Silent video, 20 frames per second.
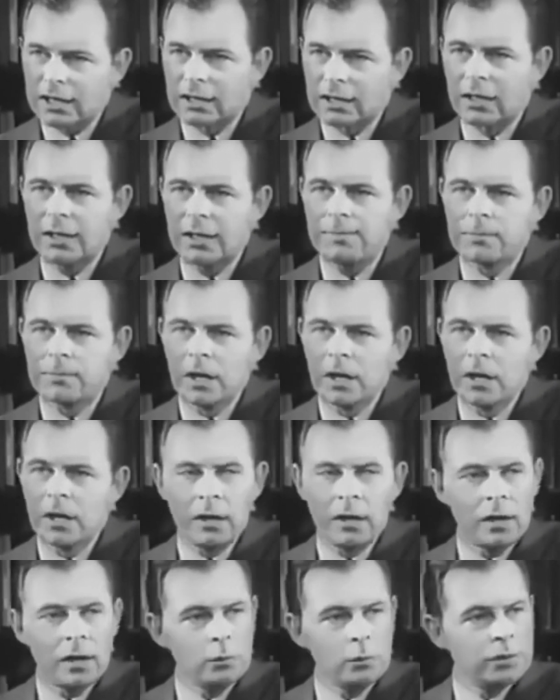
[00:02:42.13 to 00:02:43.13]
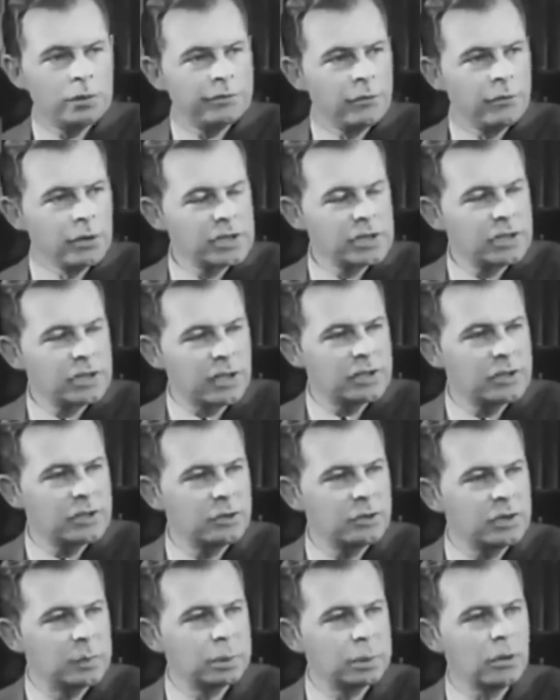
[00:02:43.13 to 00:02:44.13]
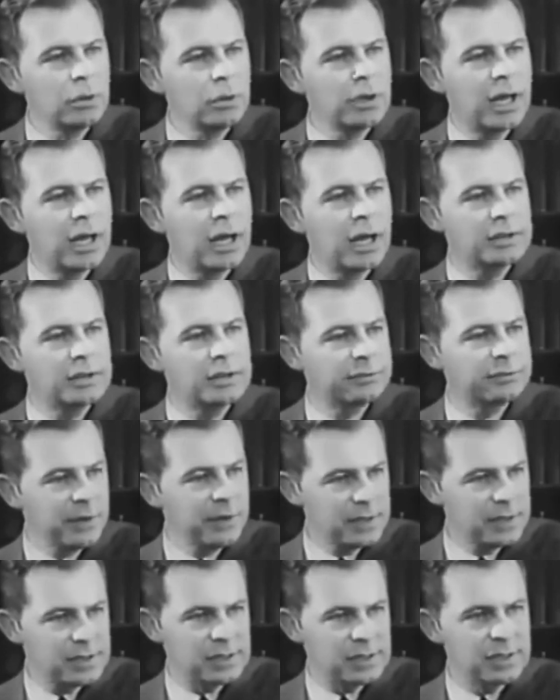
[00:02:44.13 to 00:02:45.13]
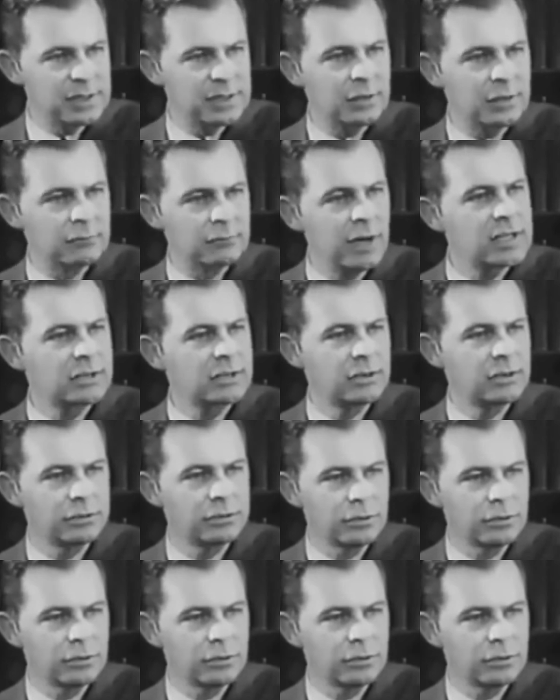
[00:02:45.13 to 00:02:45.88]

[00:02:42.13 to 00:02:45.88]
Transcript: Secondly, it would force us to deploy our defenses and